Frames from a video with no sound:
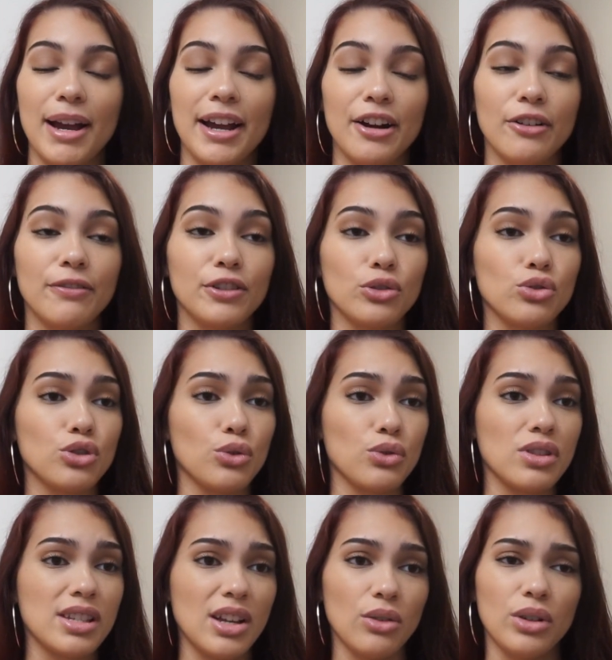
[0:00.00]
My hair feels so
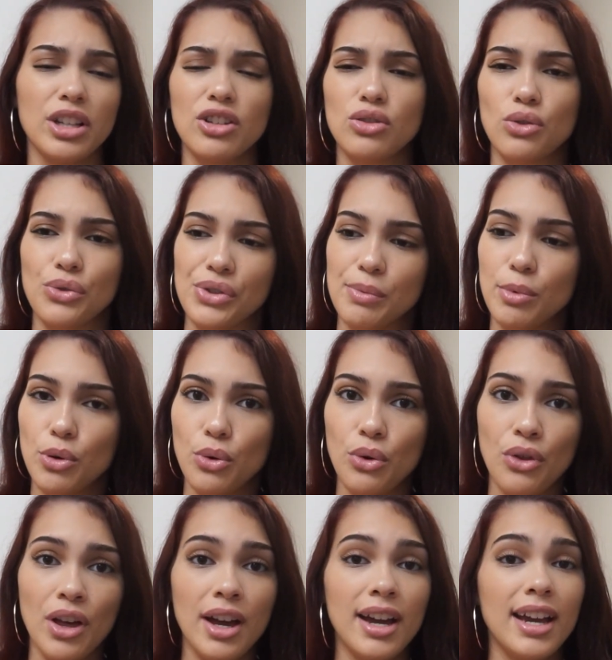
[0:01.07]
silky, so
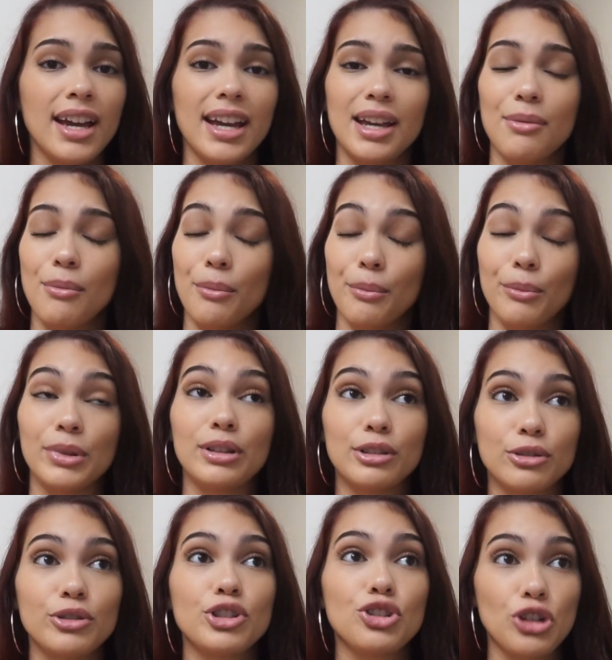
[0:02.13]
smooth. It
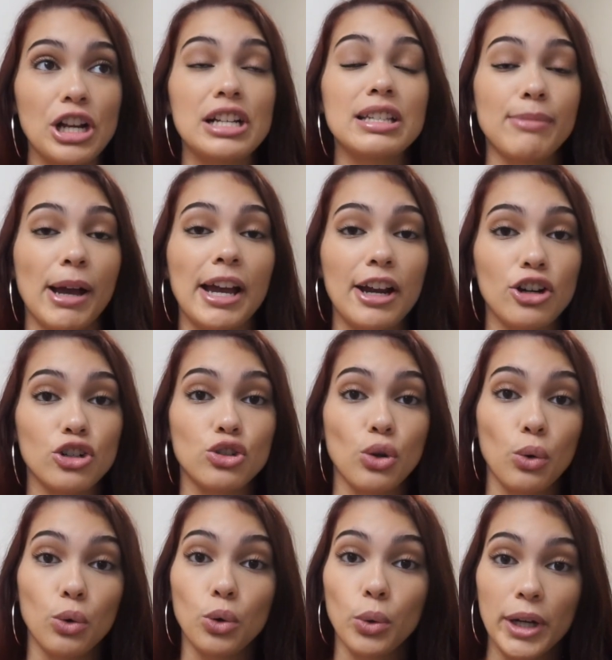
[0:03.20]
literally straightens my hair
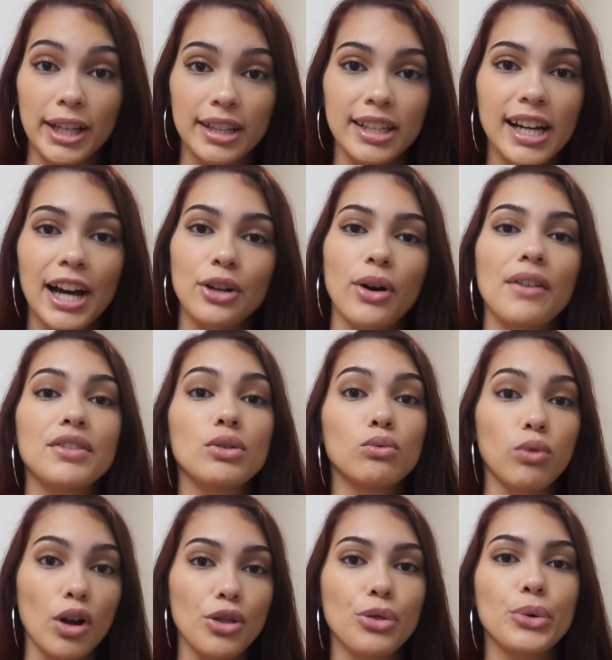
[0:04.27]
so quickly. I don't have to
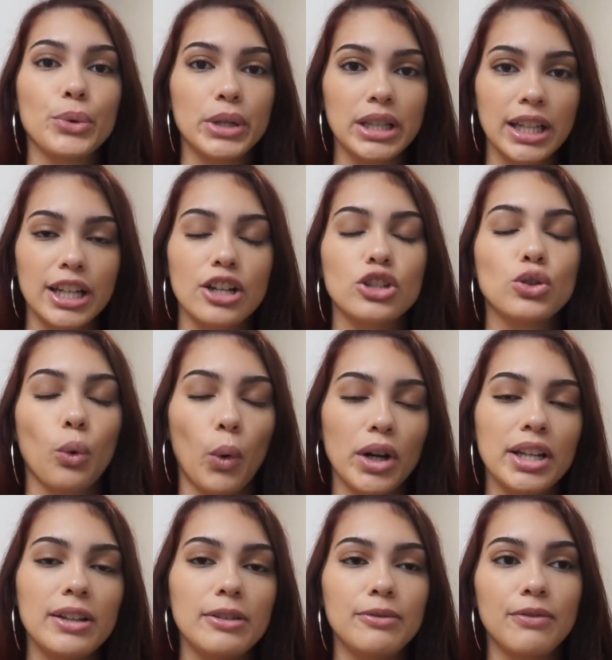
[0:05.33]
run through it like
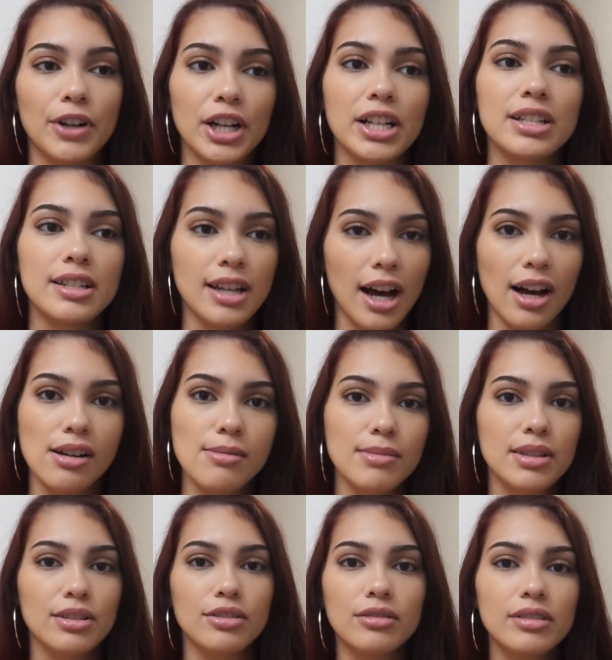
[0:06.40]
20 freaking
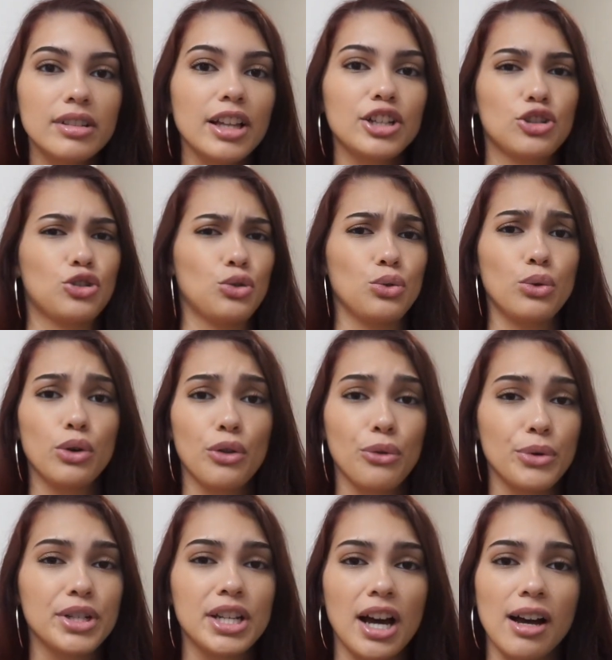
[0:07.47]
times. Literally like 2 or
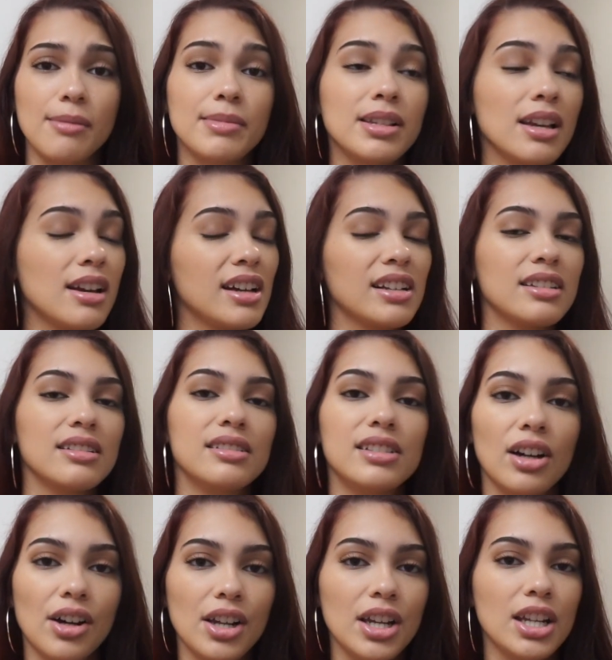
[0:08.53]
3 times.
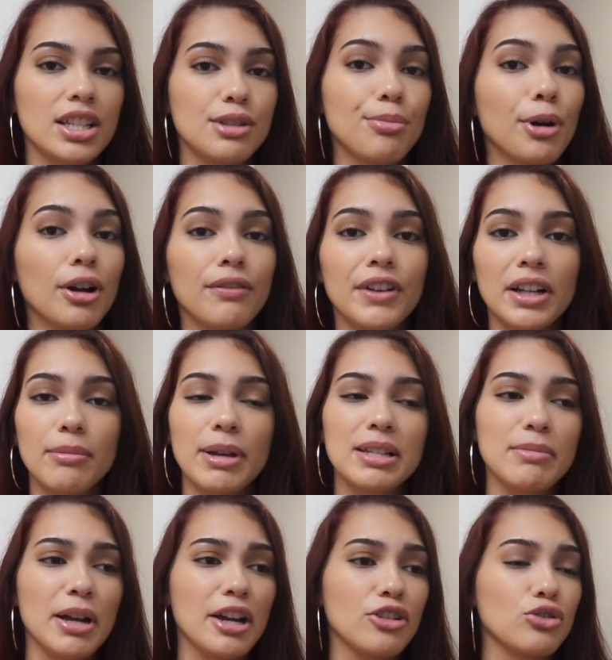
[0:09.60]
Done. It's perfect. Makes
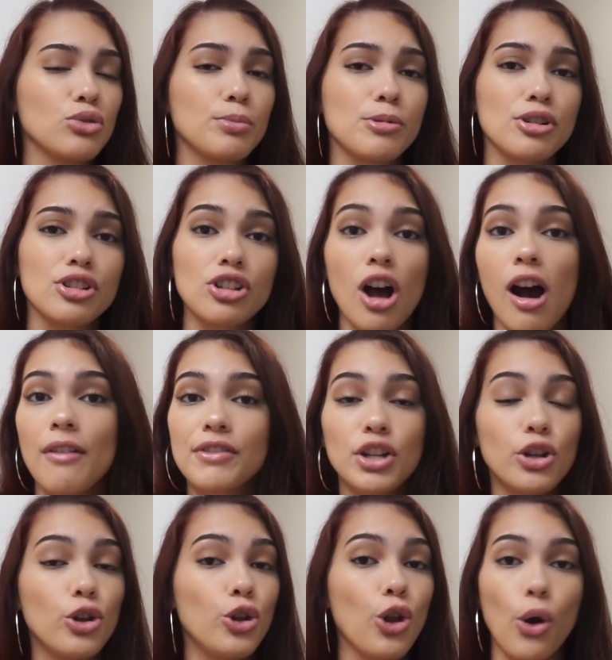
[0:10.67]
my hair super soft.
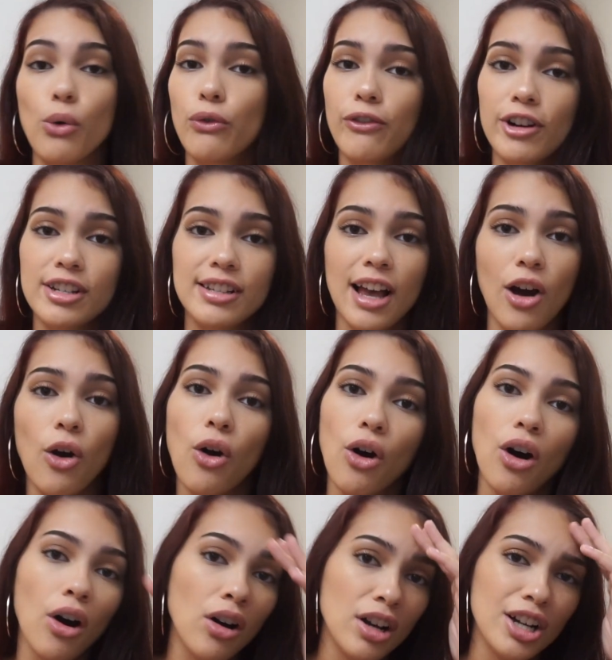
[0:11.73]
No frizz at
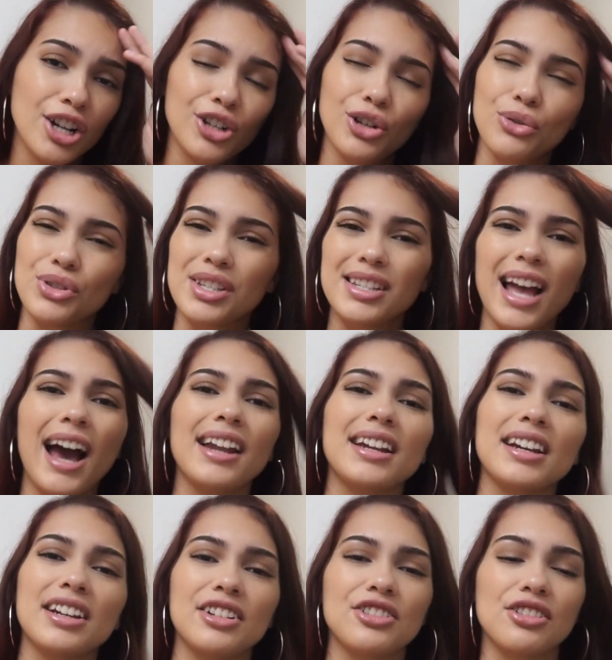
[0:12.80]
all. No
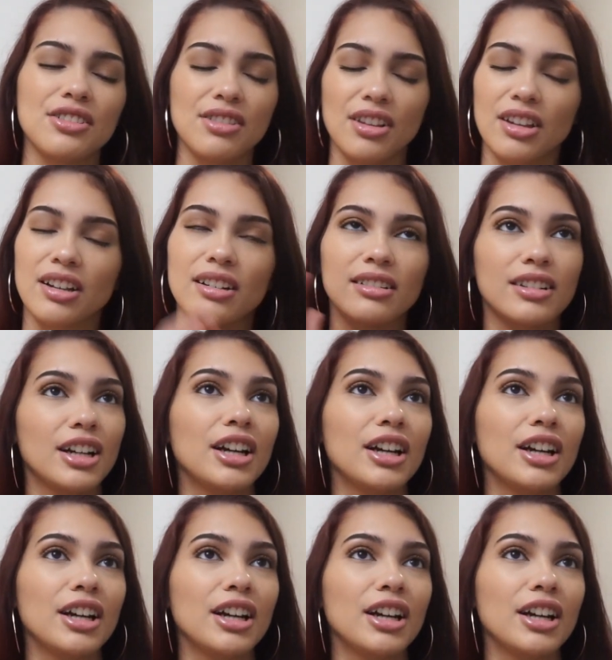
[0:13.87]
static. It just like